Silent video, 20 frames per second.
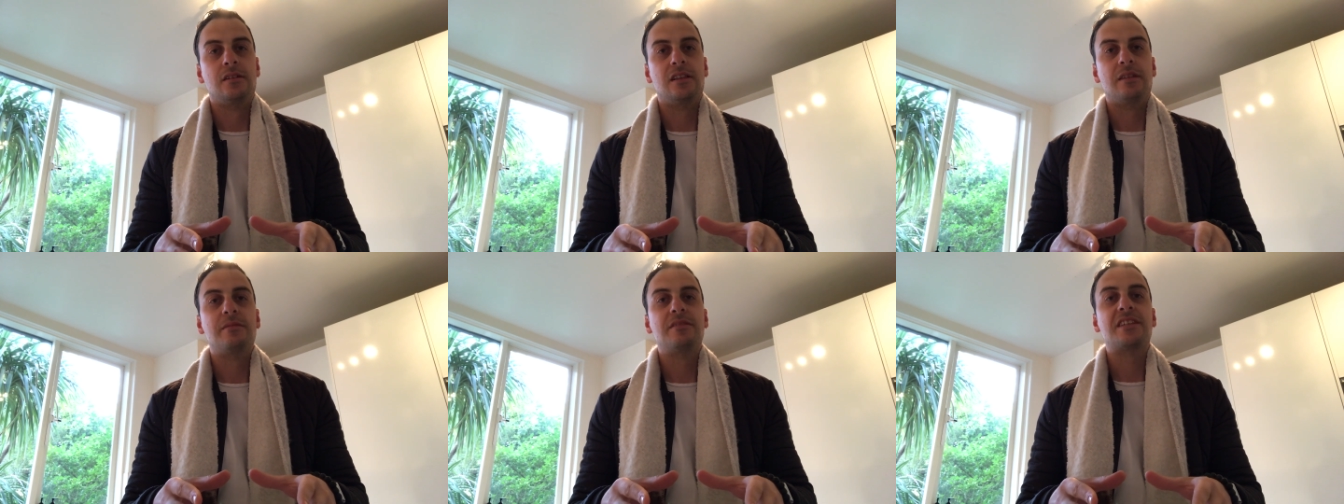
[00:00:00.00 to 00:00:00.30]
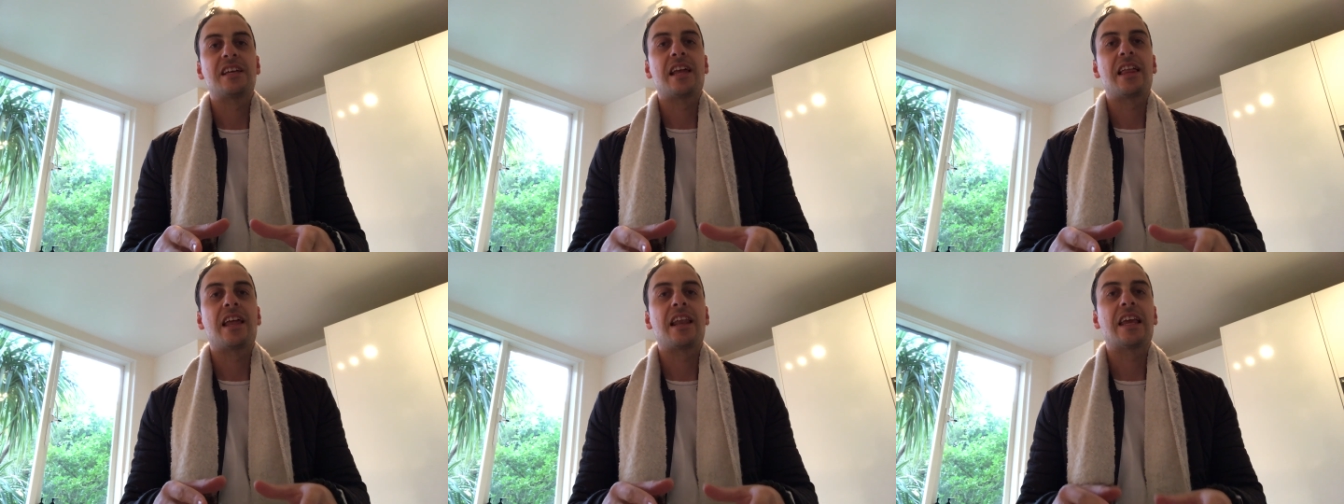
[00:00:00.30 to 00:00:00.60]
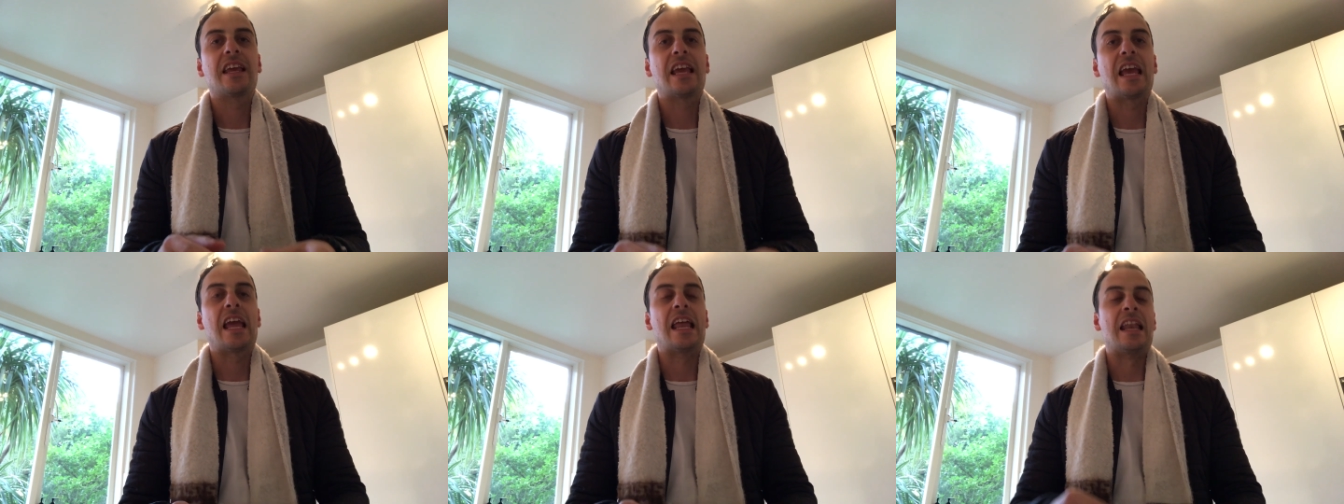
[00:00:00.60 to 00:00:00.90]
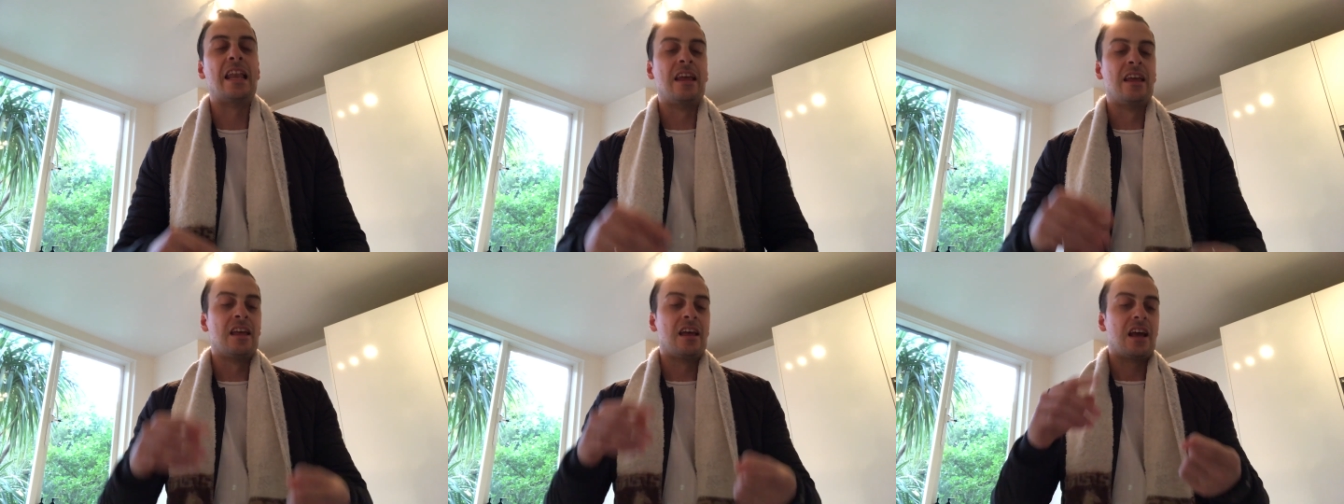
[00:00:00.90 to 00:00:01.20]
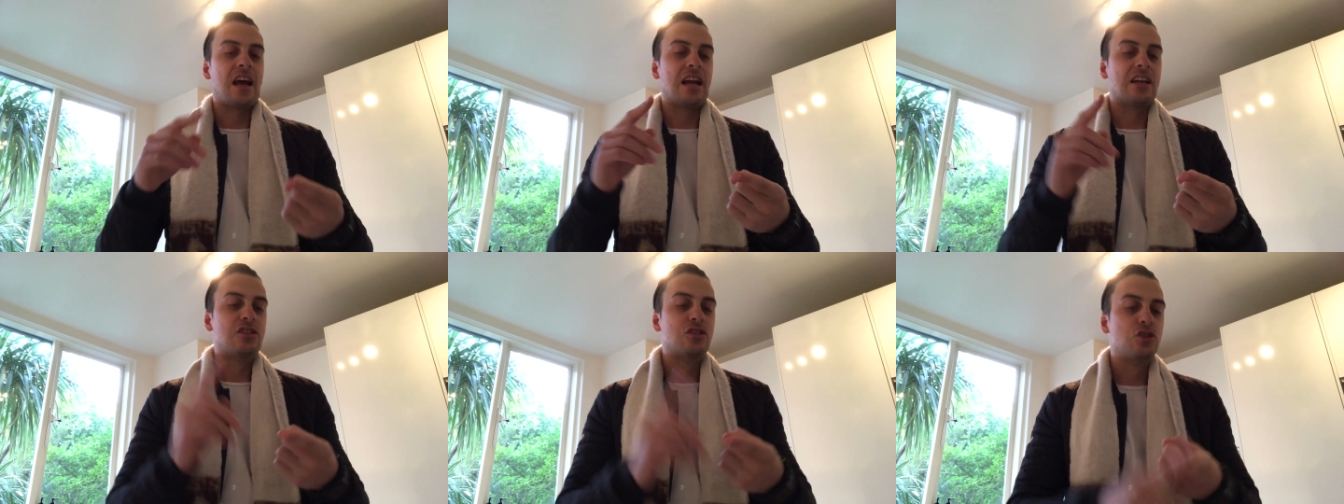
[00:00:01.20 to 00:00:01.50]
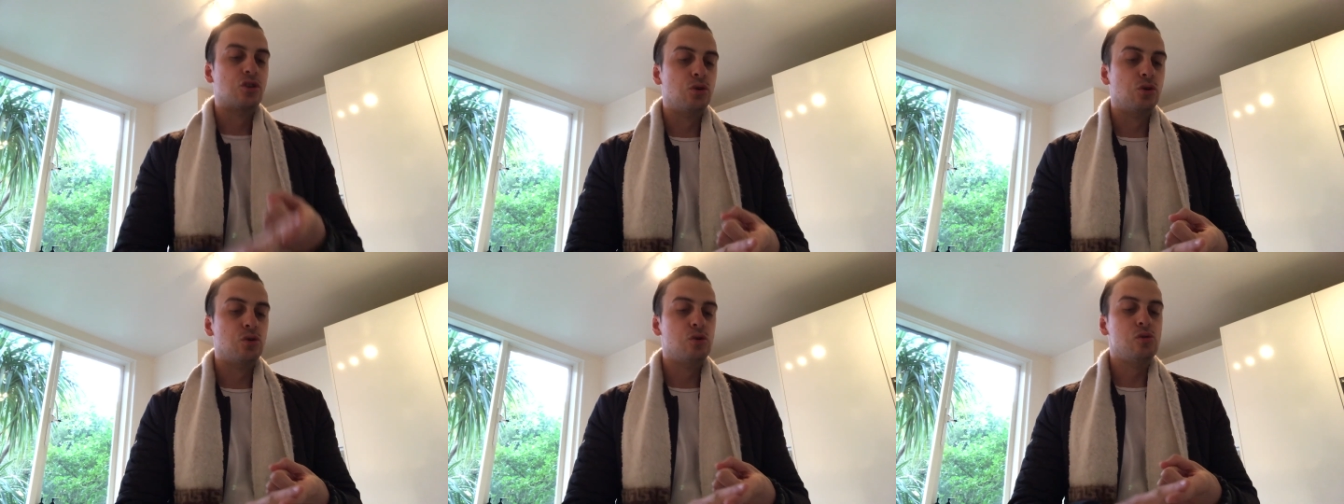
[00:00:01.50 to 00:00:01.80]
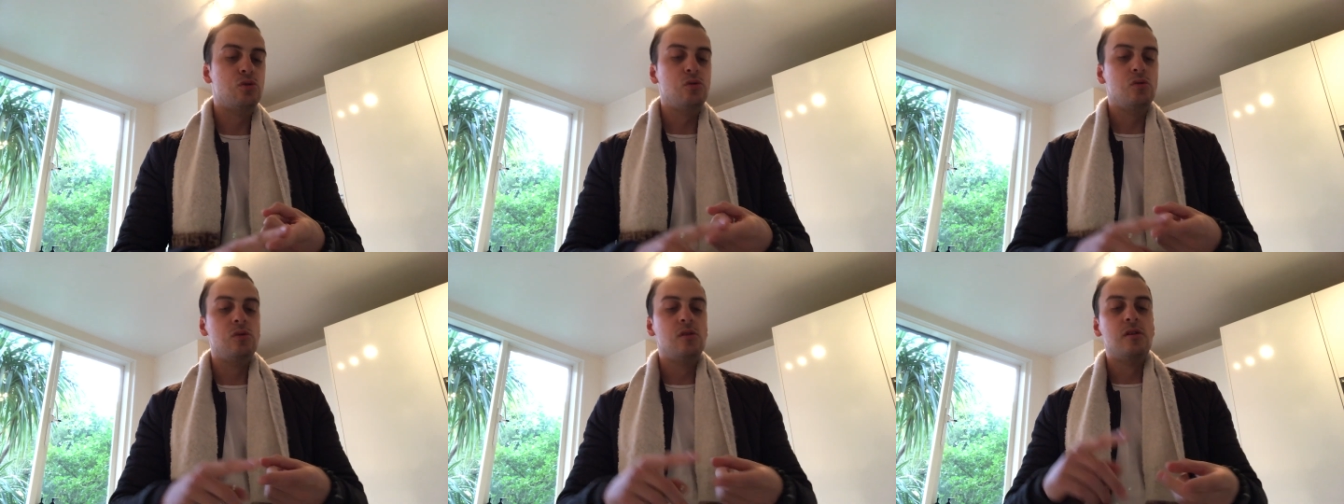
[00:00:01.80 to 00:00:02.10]
Let me say that again. A
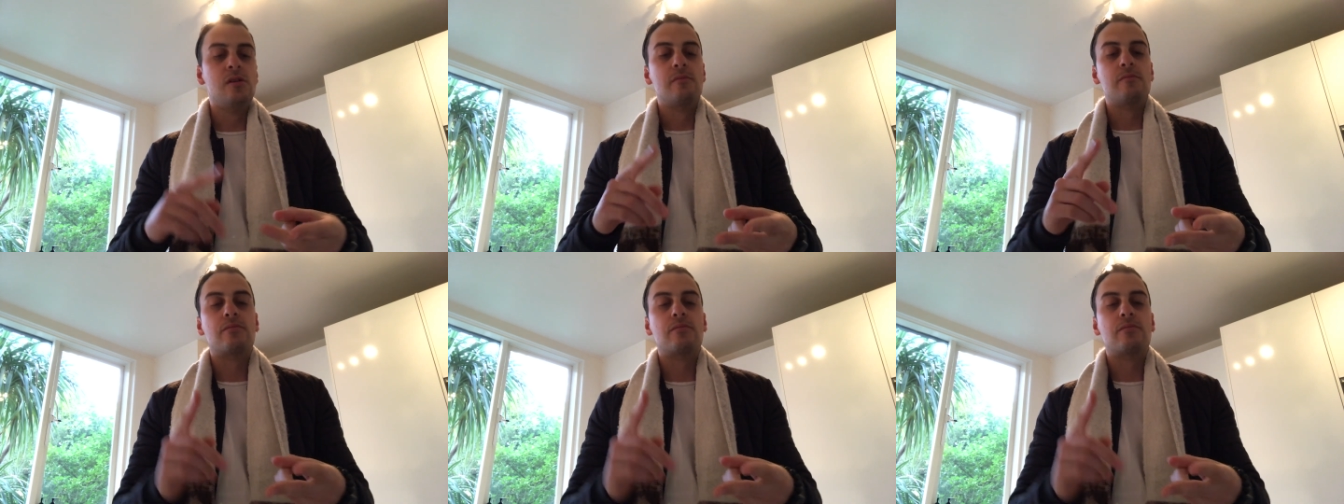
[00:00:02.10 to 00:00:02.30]
tool,